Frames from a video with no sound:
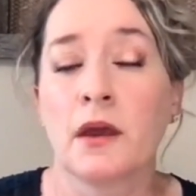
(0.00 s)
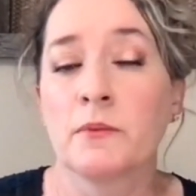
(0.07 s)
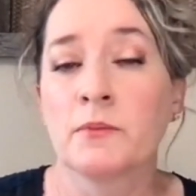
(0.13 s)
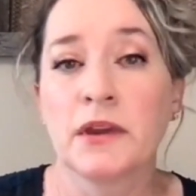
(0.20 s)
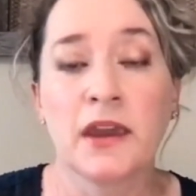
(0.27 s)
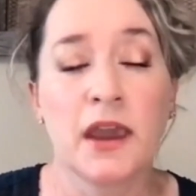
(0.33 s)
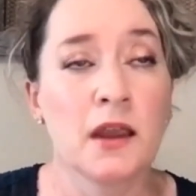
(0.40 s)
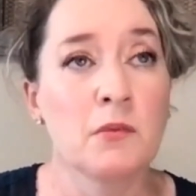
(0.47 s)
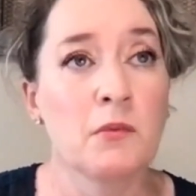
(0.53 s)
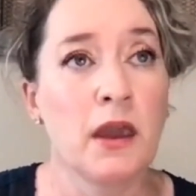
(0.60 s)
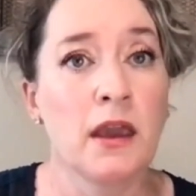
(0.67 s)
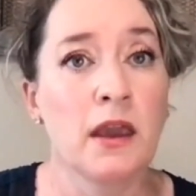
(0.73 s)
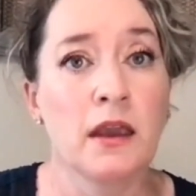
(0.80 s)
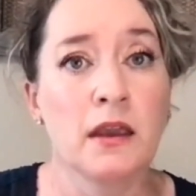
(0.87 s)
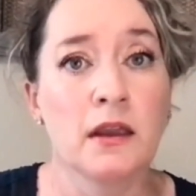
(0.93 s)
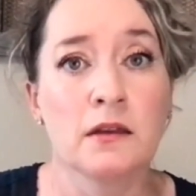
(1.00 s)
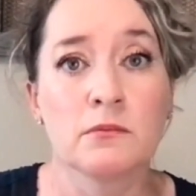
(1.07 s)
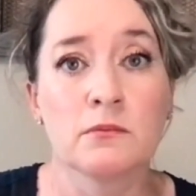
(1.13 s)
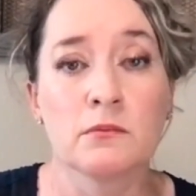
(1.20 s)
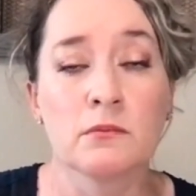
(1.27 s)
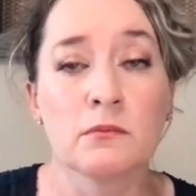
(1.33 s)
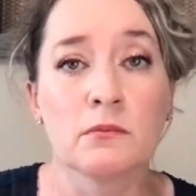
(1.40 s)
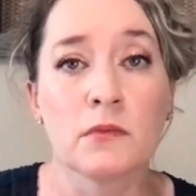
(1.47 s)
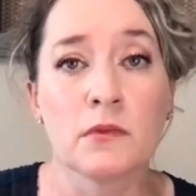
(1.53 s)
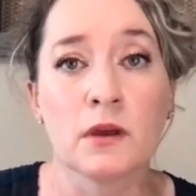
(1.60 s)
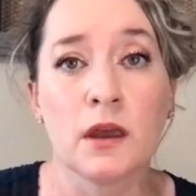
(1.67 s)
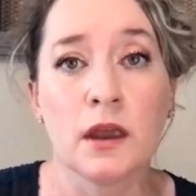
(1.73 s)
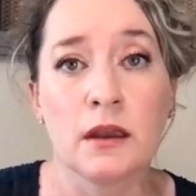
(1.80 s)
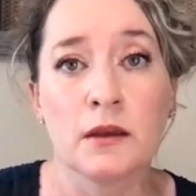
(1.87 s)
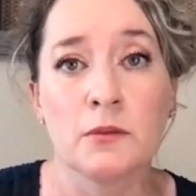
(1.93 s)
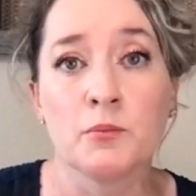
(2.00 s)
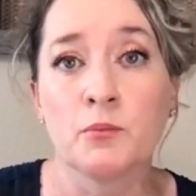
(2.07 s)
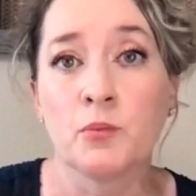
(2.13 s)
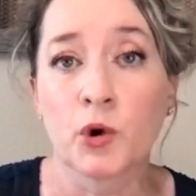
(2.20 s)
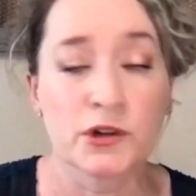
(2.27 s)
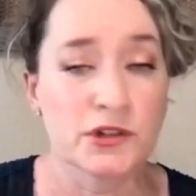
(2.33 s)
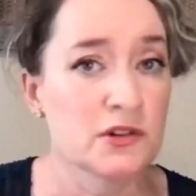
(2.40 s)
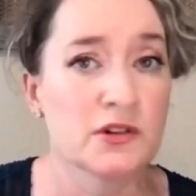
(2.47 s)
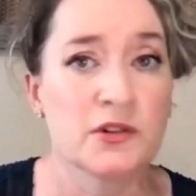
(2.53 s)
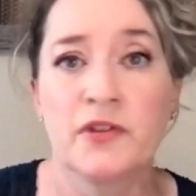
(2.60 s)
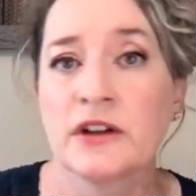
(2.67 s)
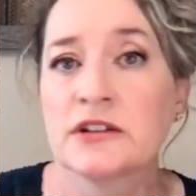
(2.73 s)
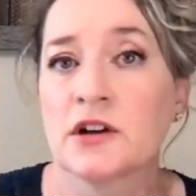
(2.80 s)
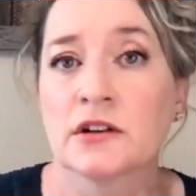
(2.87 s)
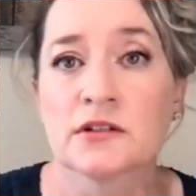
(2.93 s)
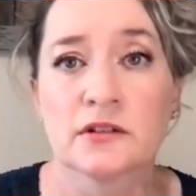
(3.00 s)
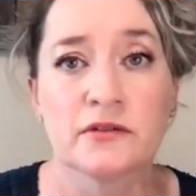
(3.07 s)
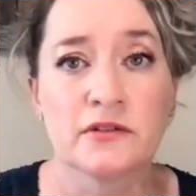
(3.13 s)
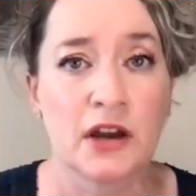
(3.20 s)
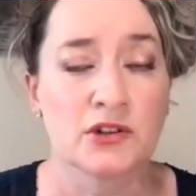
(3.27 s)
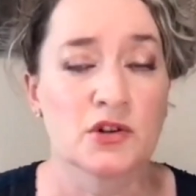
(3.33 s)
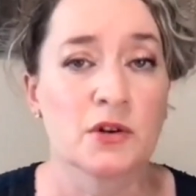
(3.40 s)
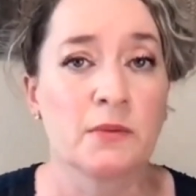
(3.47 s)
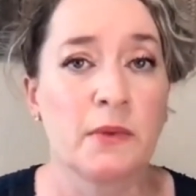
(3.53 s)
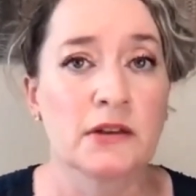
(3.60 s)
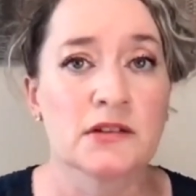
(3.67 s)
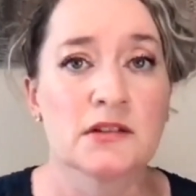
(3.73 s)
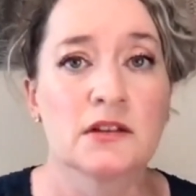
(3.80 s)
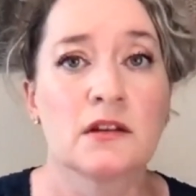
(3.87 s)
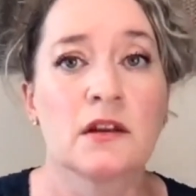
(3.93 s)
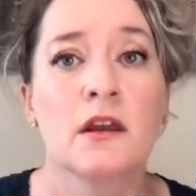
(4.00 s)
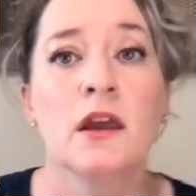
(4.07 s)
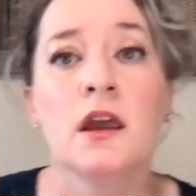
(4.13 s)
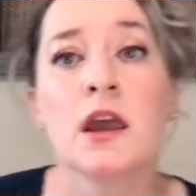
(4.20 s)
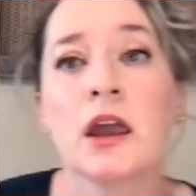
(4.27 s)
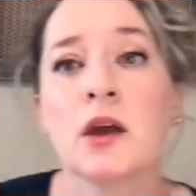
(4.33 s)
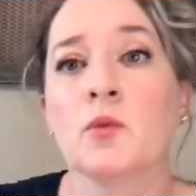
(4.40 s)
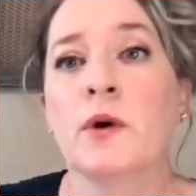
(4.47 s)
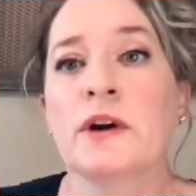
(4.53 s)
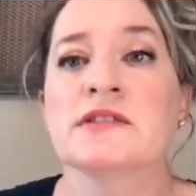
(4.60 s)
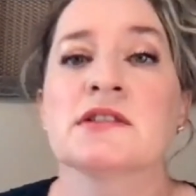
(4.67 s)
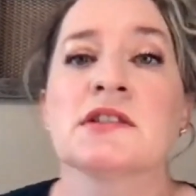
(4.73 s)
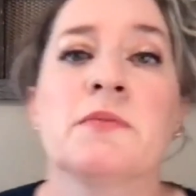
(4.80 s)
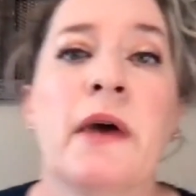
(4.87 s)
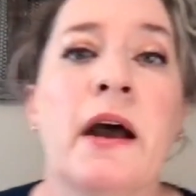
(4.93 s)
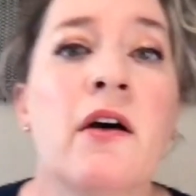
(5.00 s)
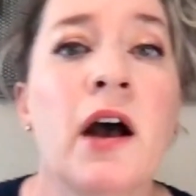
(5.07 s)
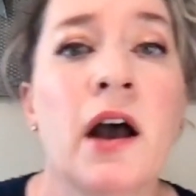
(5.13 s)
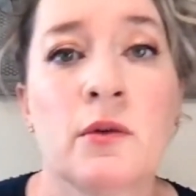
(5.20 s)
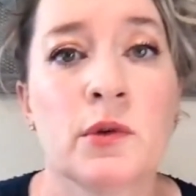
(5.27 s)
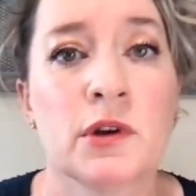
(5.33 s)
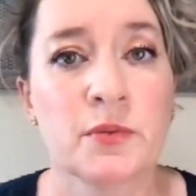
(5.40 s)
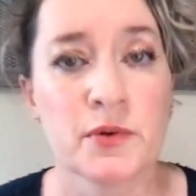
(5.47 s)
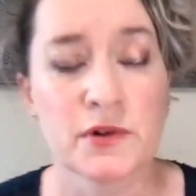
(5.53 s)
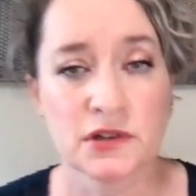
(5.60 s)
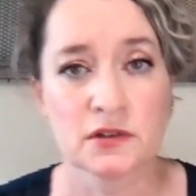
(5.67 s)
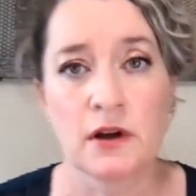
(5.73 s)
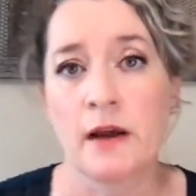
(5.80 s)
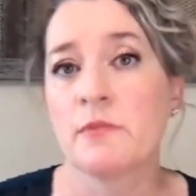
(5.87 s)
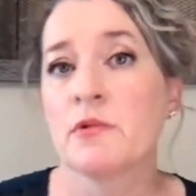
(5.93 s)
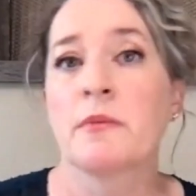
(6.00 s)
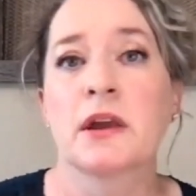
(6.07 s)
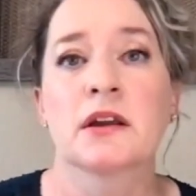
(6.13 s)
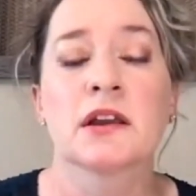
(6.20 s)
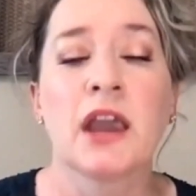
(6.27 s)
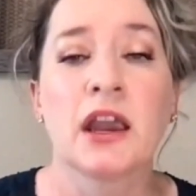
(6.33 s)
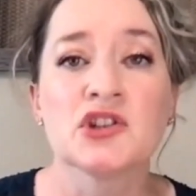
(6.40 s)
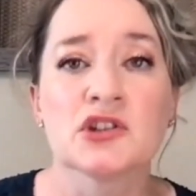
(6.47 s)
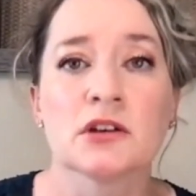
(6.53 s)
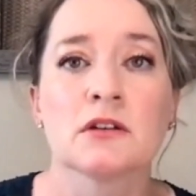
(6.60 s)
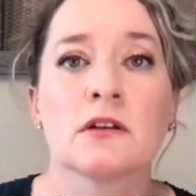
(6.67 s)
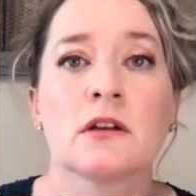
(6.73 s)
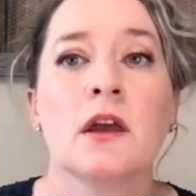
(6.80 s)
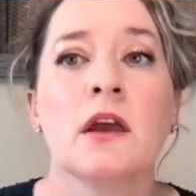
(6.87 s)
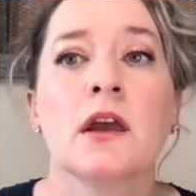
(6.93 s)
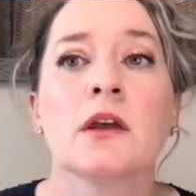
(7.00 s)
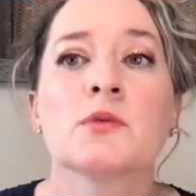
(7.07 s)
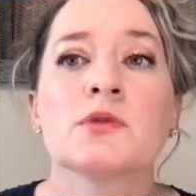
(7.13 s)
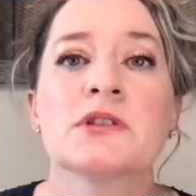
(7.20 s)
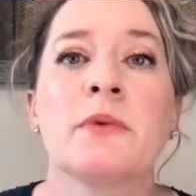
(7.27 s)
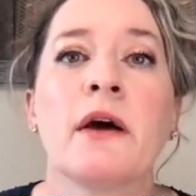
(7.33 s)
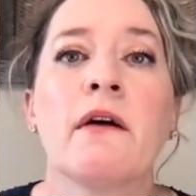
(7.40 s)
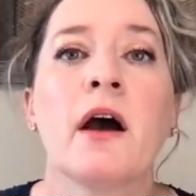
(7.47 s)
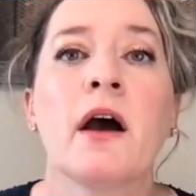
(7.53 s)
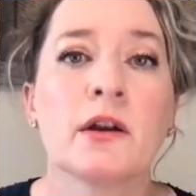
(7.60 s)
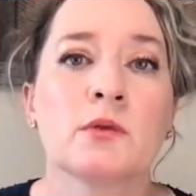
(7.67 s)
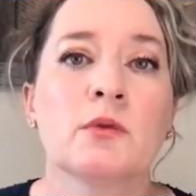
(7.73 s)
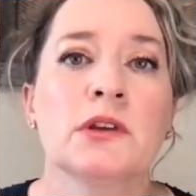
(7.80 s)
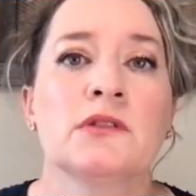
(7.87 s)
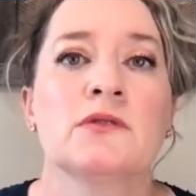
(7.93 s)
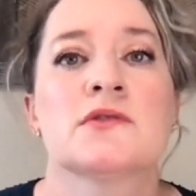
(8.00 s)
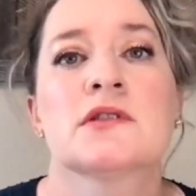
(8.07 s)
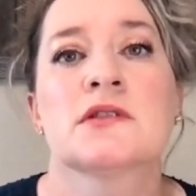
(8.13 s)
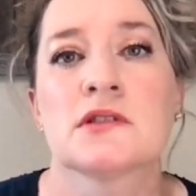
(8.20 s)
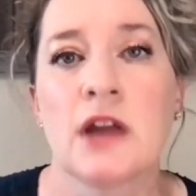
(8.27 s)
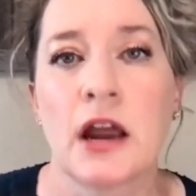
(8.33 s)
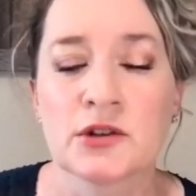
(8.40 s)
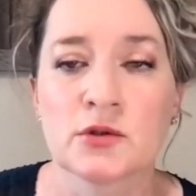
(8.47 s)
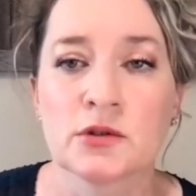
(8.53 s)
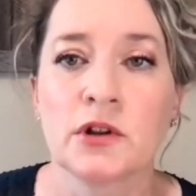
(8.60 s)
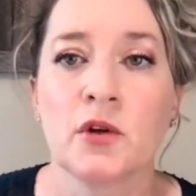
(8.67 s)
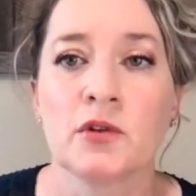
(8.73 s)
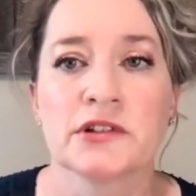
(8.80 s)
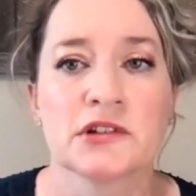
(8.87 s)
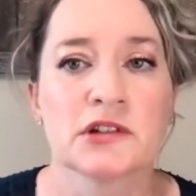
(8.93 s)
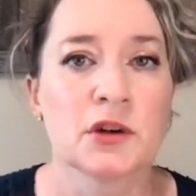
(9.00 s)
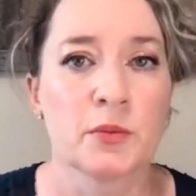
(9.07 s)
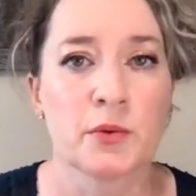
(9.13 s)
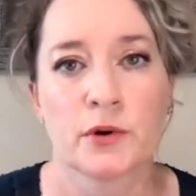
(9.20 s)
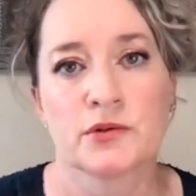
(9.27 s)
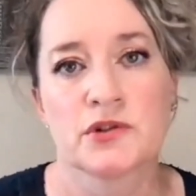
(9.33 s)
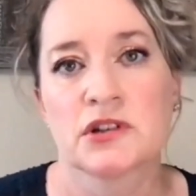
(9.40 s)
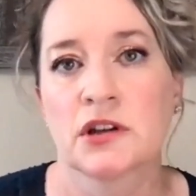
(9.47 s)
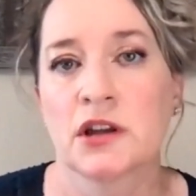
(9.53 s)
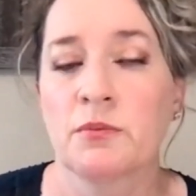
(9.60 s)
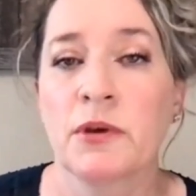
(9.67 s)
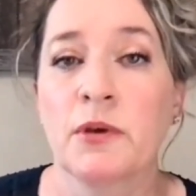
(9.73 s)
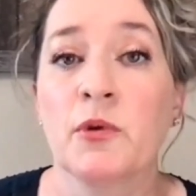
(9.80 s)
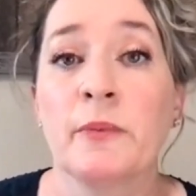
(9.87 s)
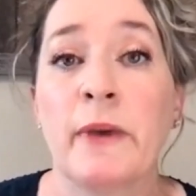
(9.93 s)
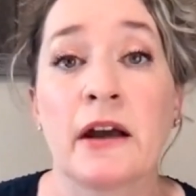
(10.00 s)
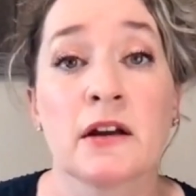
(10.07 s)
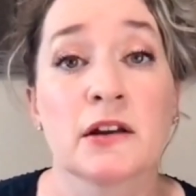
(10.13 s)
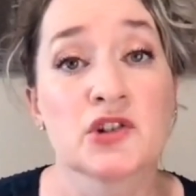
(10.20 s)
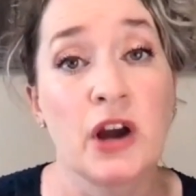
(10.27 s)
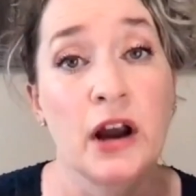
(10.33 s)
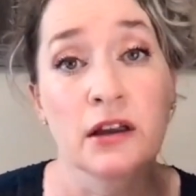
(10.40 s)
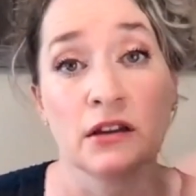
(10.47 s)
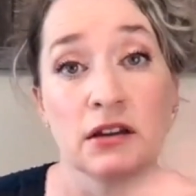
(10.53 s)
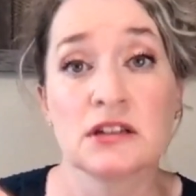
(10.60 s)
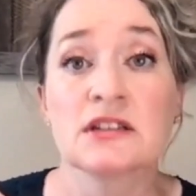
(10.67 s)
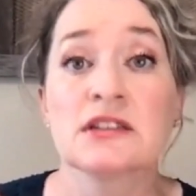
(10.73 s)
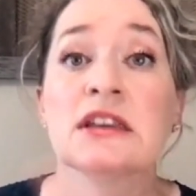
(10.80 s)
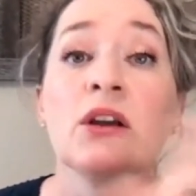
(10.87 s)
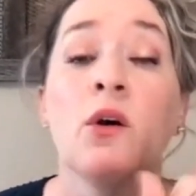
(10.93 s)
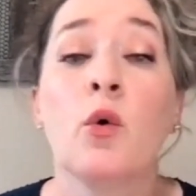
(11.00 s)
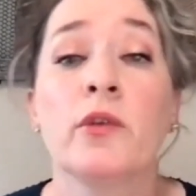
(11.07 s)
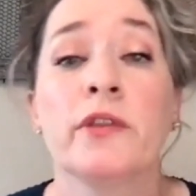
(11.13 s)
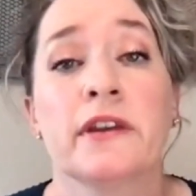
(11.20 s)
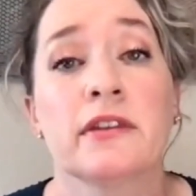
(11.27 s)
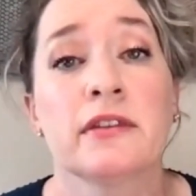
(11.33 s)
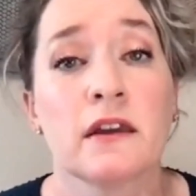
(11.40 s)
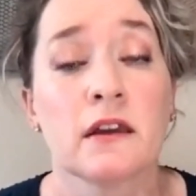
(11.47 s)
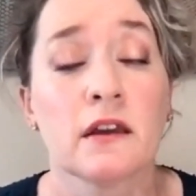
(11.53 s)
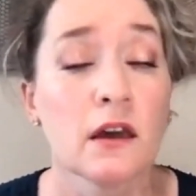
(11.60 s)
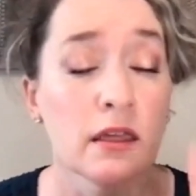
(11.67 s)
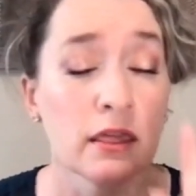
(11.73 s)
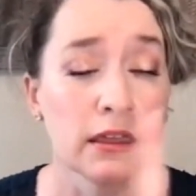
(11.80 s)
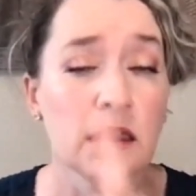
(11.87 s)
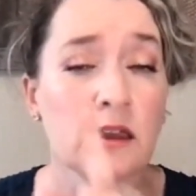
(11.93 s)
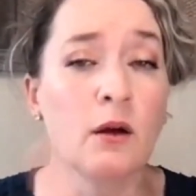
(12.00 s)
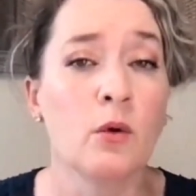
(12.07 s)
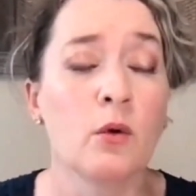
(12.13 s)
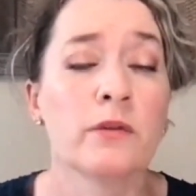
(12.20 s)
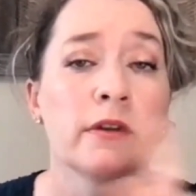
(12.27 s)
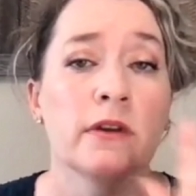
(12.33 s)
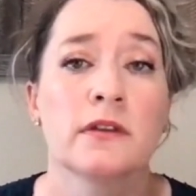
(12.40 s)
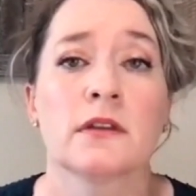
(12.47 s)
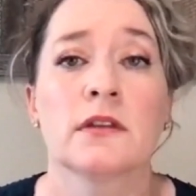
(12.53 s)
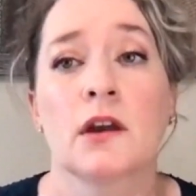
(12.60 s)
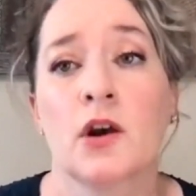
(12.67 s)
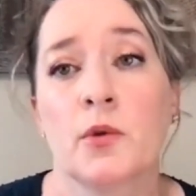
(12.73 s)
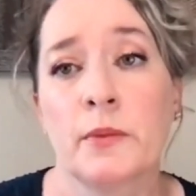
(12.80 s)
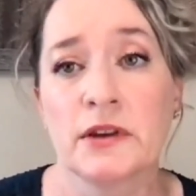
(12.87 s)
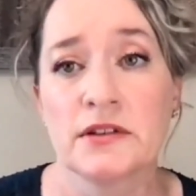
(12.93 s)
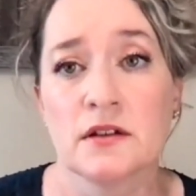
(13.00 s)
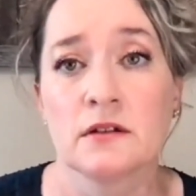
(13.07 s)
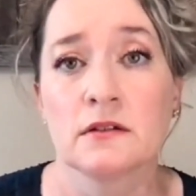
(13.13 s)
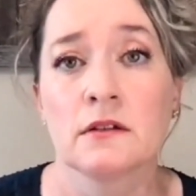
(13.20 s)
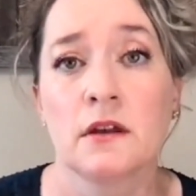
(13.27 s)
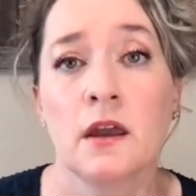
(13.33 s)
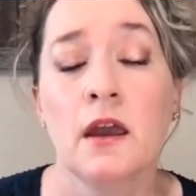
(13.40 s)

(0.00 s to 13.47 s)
became a a board certified doctor of natural medicine, it wasn't about, I want to prescribe a medication. It was about, how do we use this natural holistic approach to get people back on track? And it is the only thing that helped my son.